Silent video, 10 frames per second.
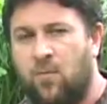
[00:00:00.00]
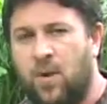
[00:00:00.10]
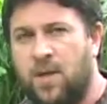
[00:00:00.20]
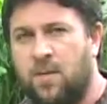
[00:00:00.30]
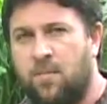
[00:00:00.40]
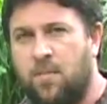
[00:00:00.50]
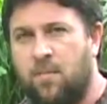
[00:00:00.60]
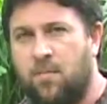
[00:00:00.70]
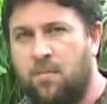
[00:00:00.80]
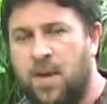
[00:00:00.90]
One of the
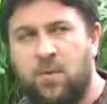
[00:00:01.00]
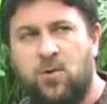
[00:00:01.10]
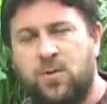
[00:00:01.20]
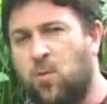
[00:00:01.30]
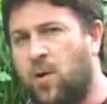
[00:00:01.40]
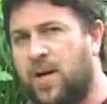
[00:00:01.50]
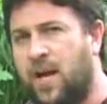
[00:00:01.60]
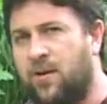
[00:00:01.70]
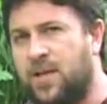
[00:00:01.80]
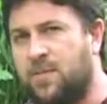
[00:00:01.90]
people who's pointed
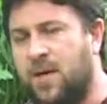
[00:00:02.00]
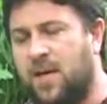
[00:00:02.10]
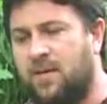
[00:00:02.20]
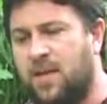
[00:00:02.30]
out as being